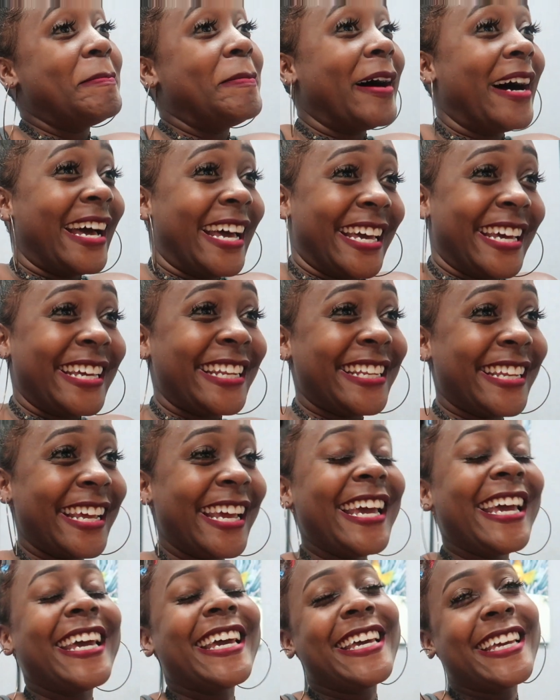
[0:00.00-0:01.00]
true, but true,
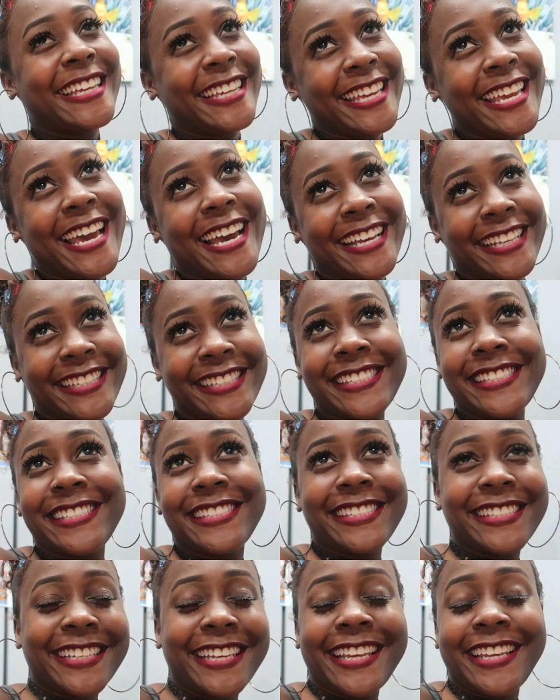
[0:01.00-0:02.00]
true. Yes,
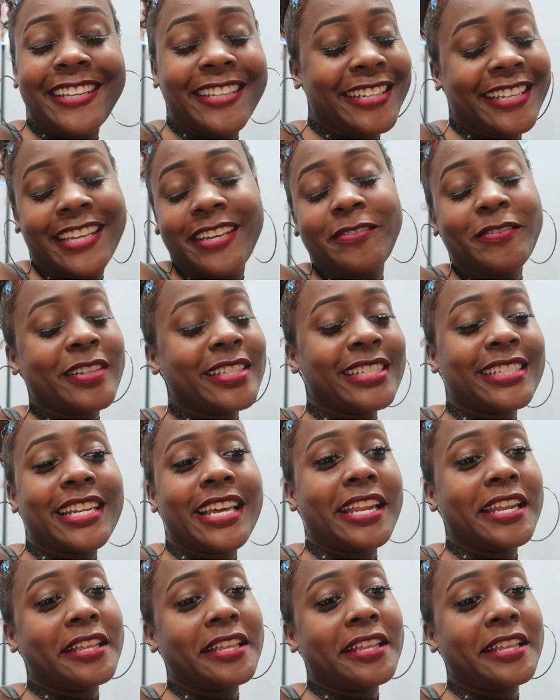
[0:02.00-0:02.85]
okay. it, it wasn't